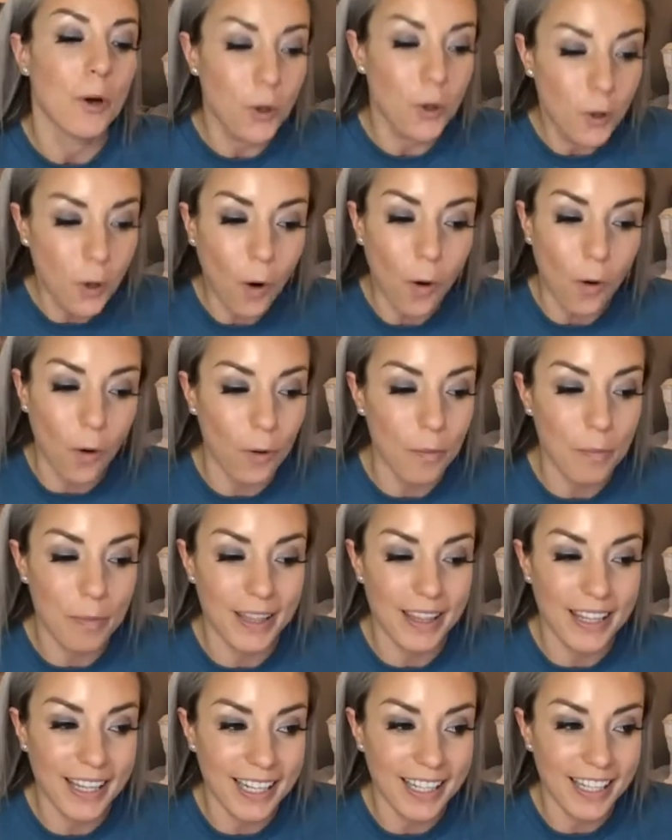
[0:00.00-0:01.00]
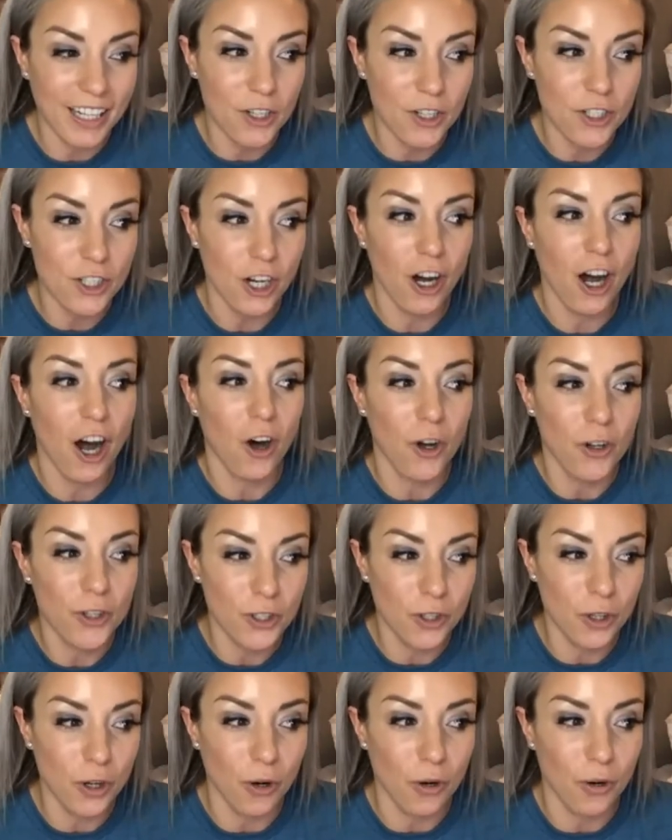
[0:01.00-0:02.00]
goal, but then there's
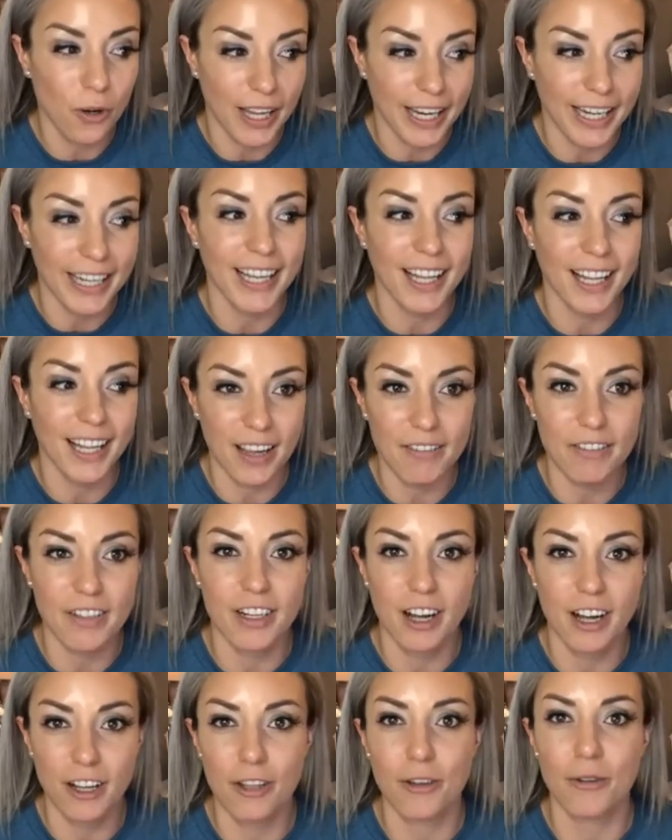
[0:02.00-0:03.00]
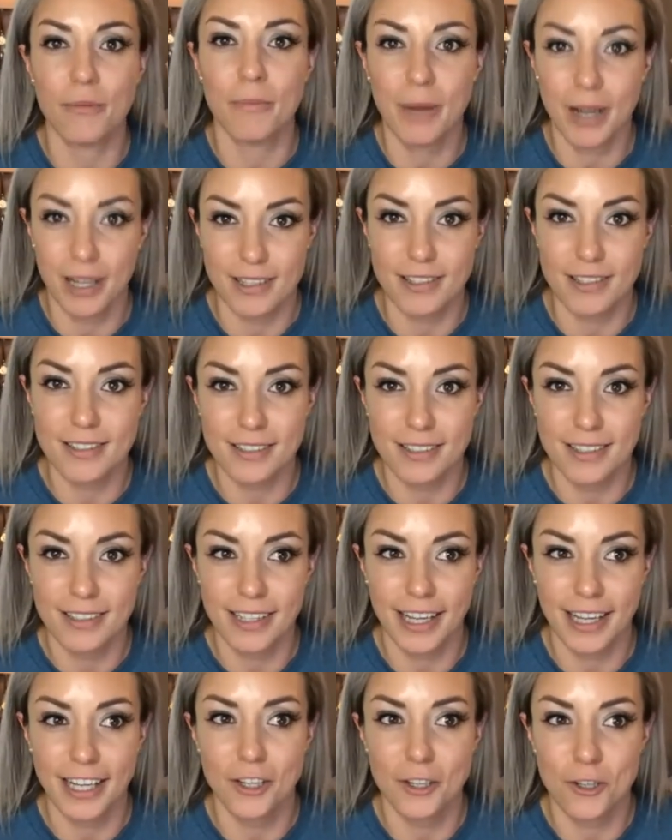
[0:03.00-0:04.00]
also like 11 other months
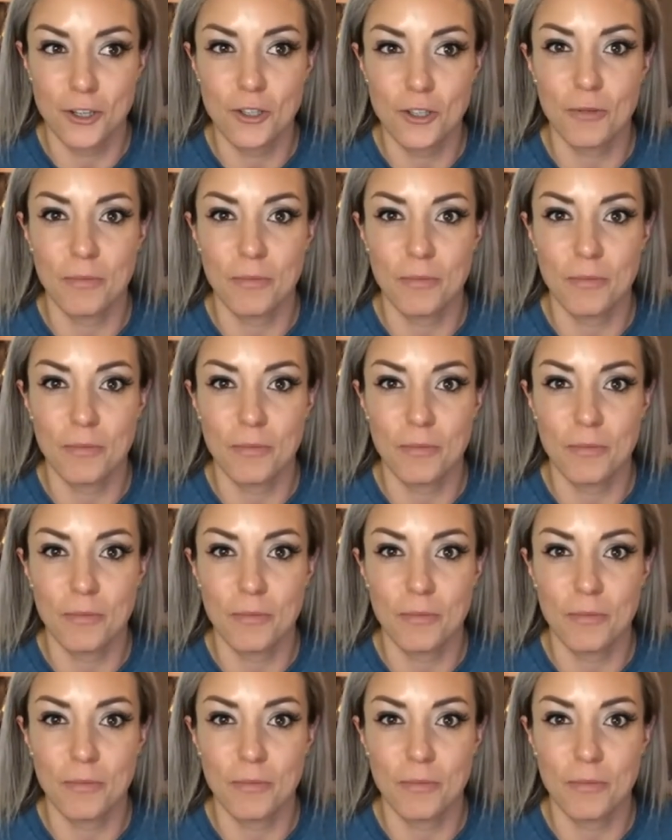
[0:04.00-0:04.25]
that you should.